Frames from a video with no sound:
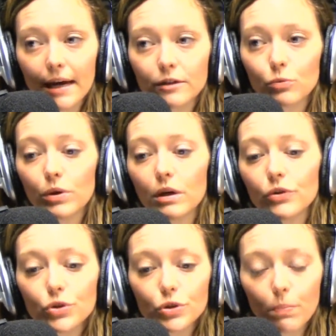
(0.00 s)
as we
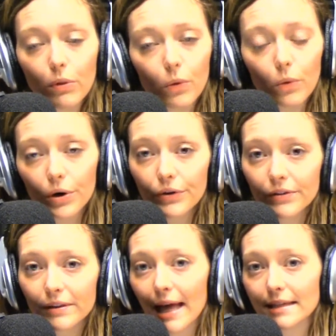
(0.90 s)
explore
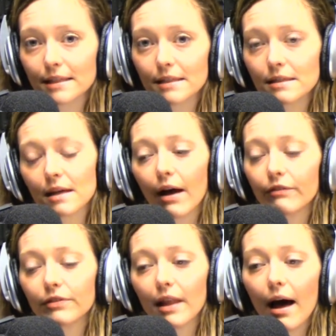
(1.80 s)
the lessons of
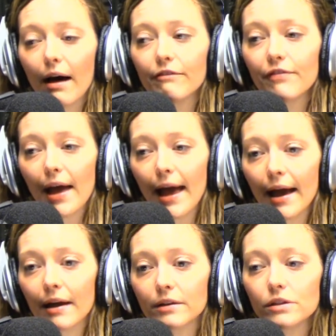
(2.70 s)
love
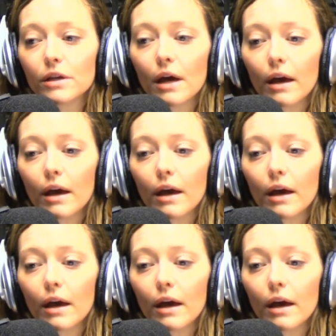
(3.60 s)
and